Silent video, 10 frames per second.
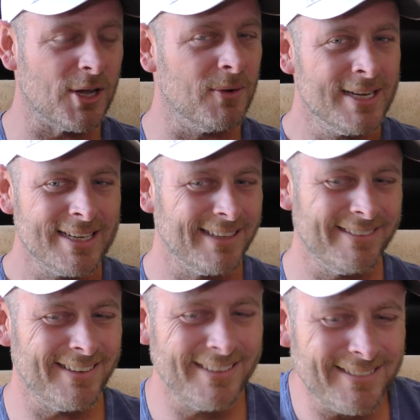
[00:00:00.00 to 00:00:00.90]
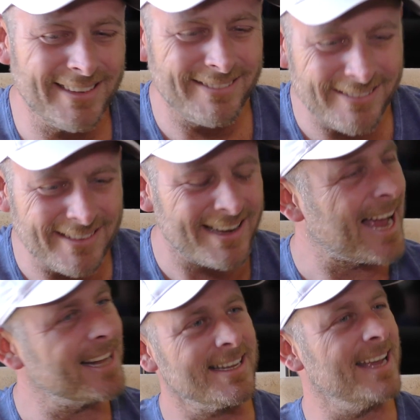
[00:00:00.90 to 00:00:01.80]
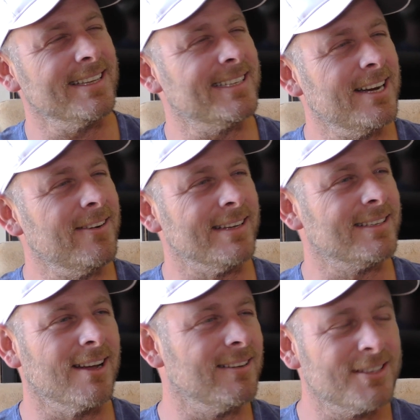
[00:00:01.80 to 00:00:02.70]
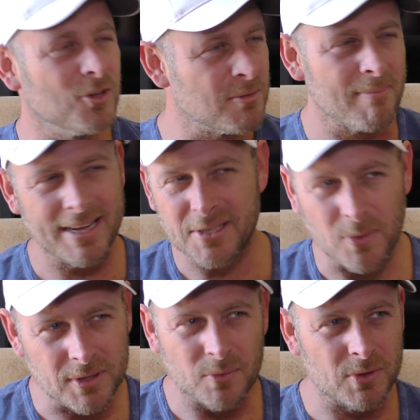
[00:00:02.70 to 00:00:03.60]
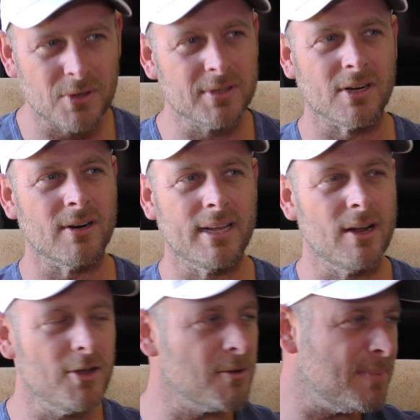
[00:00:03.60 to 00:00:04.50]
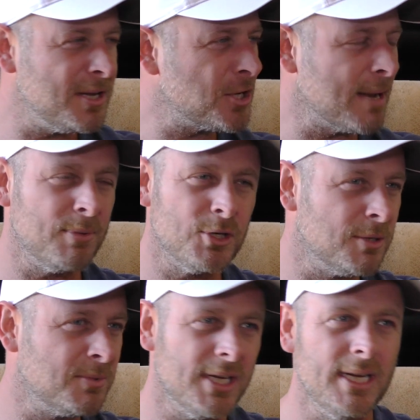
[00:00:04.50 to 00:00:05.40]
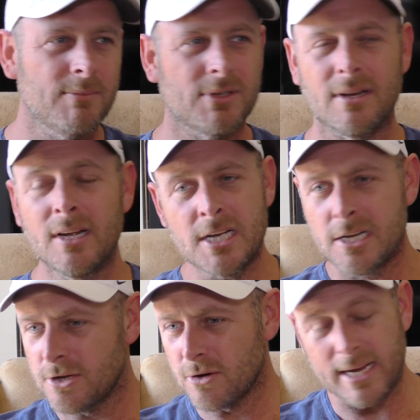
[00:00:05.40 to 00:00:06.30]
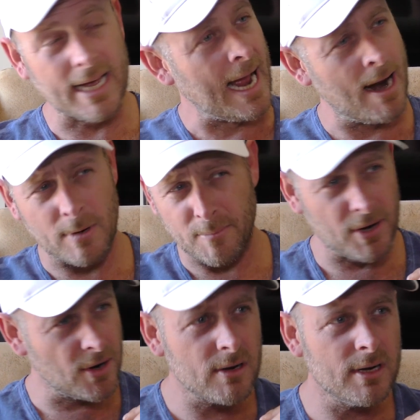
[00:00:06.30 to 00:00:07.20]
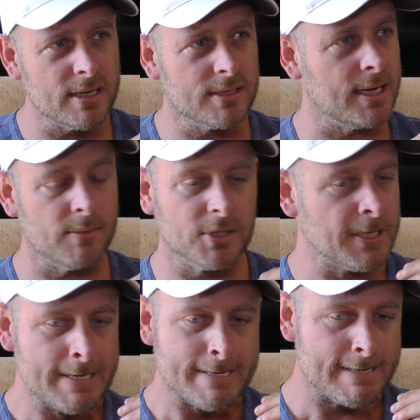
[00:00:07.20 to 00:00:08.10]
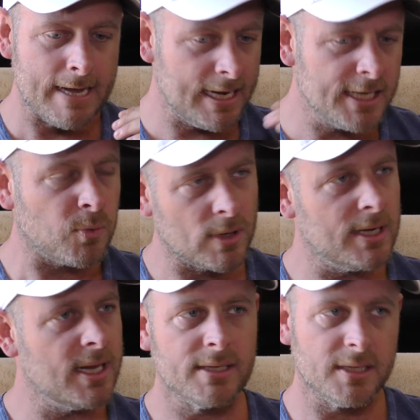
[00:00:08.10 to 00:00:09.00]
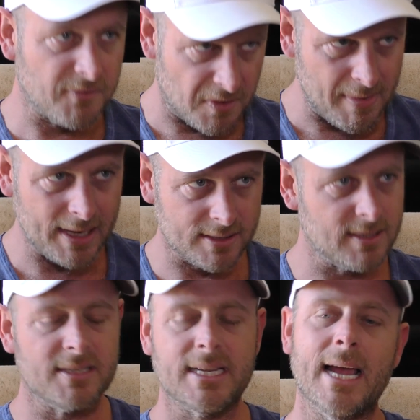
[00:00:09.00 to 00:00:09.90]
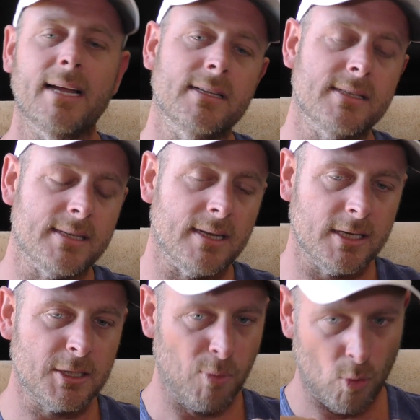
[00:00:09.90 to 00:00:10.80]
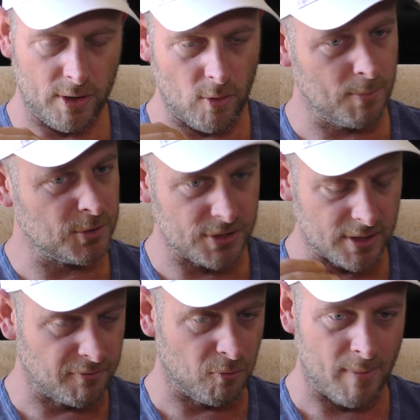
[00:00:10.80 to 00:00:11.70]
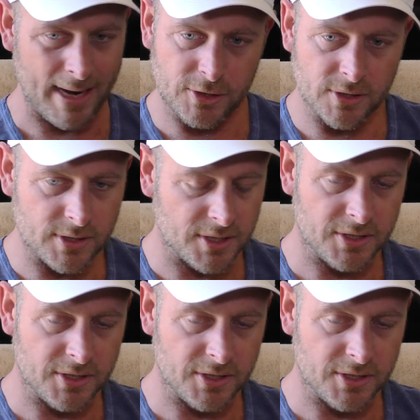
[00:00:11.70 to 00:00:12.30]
So you can't take it serious. It doesn't matter what the results are. You know, you can beat Championship teams, and you could get hammered by non-league teams. It is what it is. It's for the minutes in the tank. It's to explore your options and the formations.